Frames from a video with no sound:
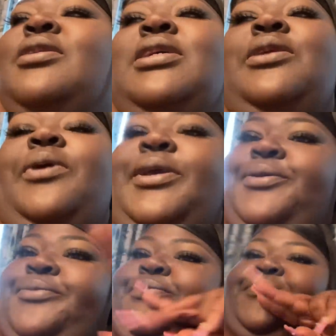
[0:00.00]

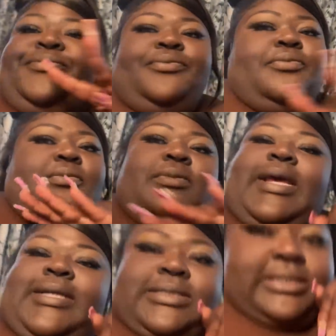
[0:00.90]
Anyway,
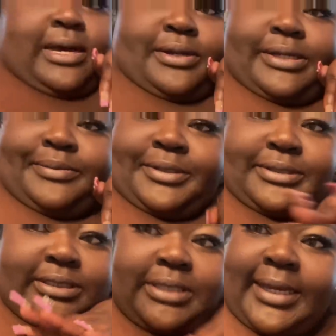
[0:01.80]
I'll see y'all in a little
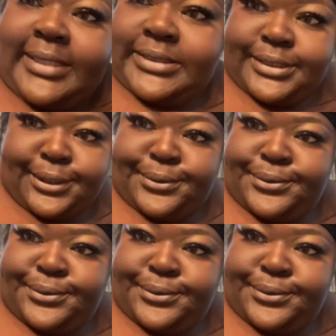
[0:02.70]
bit because I got to go.